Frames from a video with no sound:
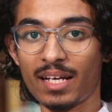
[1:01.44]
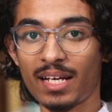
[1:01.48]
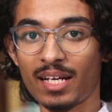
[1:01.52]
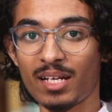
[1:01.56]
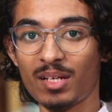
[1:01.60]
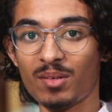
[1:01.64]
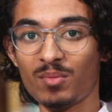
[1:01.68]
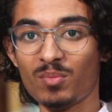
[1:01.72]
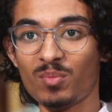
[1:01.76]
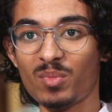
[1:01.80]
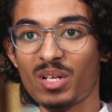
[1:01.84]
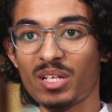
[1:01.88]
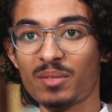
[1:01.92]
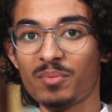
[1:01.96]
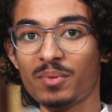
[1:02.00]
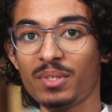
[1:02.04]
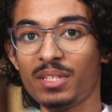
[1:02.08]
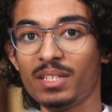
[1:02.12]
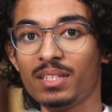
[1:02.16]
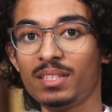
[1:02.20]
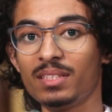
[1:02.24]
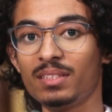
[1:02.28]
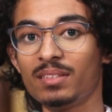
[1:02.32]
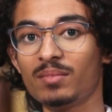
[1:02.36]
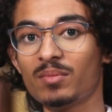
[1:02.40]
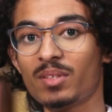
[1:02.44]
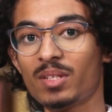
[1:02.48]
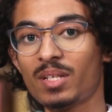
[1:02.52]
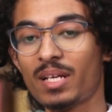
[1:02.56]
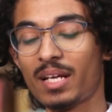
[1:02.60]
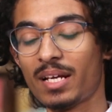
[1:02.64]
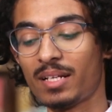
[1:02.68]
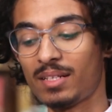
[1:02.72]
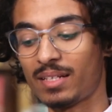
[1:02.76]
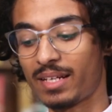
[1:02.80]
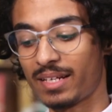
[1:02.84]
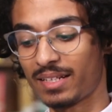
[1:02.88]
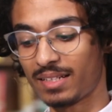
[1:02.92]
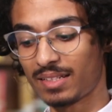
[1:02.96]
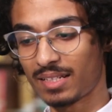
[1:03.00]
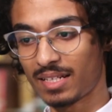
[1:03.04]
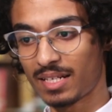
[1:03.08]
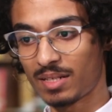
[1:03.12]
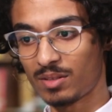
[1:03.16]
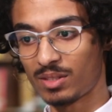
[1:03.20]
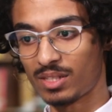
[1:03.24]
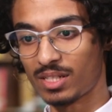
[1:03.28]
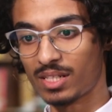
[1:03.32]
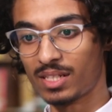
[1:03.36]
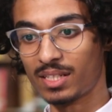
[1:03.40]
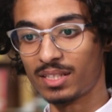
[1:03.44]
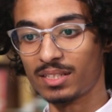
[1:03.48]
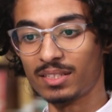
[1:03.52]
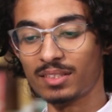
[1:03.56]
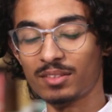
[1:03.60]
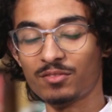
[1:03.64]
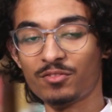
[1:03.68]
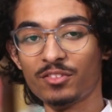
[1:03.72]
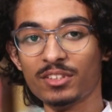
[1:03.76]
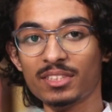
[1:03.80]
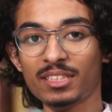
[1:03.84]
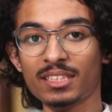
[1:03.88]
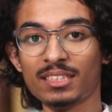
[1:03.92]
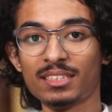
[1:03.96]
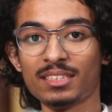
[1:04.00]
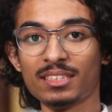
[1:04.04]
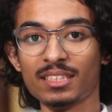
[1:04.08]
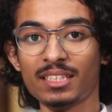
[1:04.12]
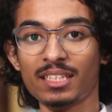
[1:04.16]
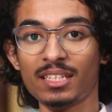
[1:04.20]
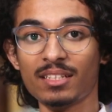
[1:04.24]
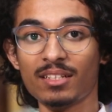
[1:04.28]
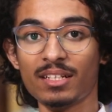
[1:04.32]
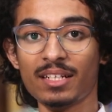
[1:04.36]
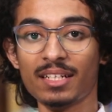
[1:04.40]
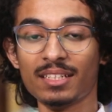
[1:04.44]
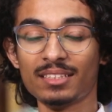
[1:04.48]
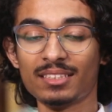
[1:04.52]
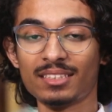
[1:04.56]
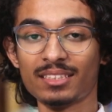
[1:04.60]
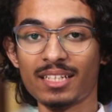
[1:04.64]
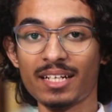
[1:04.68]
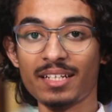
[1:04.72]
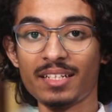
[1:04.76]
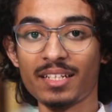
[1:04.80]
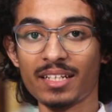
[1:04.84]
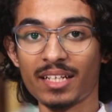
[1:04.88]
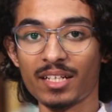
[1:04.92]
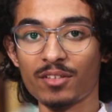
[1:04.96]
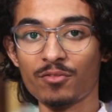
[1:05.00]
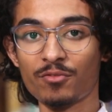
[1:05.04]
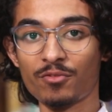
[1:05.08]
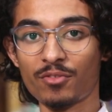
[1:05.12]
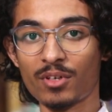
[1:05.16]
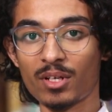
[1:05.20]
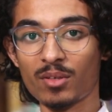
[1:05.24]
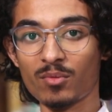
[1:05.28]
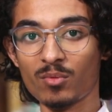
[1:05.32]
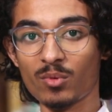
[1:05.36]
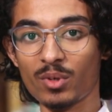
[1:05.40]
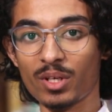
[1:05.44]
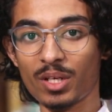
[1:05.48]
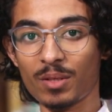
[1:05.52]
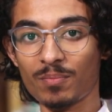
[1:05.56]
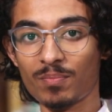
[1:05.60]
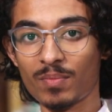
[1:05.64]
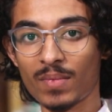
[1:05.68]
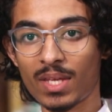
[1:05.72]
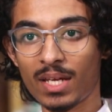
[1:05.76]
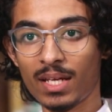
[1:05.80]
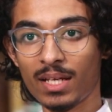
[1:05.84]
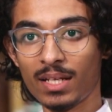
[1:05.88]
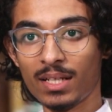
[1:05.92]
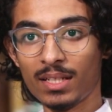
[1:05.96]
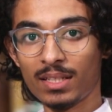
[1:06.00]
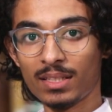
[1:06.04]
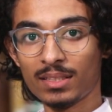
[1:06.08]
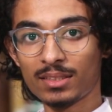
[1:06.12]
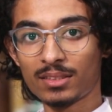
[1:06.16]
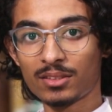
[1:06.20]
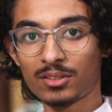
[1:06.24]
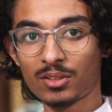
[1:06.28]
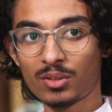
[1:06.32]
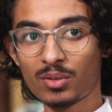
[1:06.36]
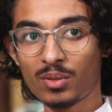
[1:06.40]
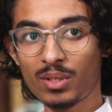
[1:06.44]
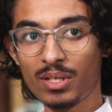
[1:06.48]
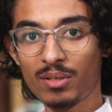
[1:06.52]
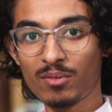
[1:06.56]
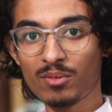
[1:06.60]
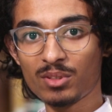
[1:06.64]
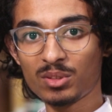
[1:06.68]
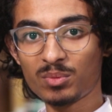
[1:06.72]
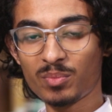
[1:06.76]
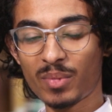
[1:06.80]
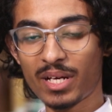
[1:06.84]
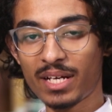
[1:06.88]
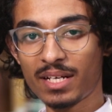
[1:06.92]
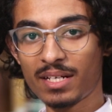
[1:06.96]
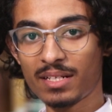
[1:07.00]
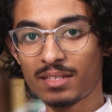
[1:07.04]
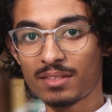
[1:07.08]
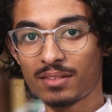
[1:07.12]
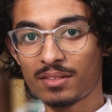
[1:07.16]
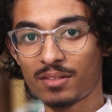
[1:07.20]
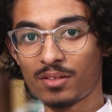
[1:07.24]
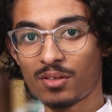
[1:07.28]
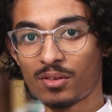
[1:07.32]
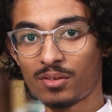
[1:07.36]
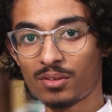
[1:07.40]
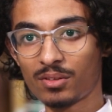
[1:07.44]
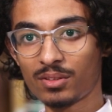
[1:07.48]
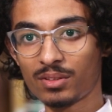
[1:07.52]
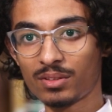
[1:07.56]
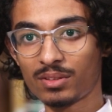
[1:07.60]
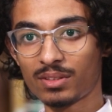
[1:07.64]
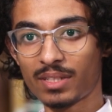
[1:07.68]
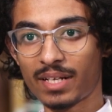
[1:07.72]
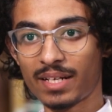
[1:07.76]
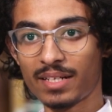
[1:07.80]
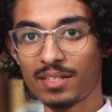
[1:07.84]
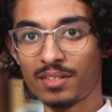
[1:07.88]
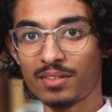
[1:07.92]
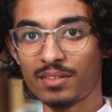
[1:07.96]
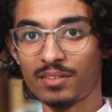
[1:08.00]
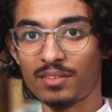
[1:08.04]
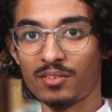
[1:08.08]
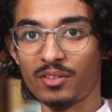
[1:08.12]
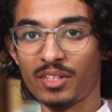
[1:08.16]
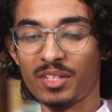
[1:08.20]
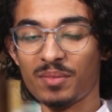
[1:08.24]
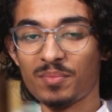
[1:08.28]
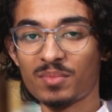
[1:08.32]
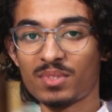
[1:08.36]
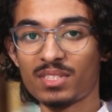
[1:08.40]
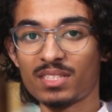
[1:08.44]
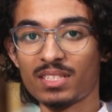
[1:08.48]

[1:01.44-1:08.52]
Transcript: and make me learn physics in an exciting and fun way. So it was my goal and dream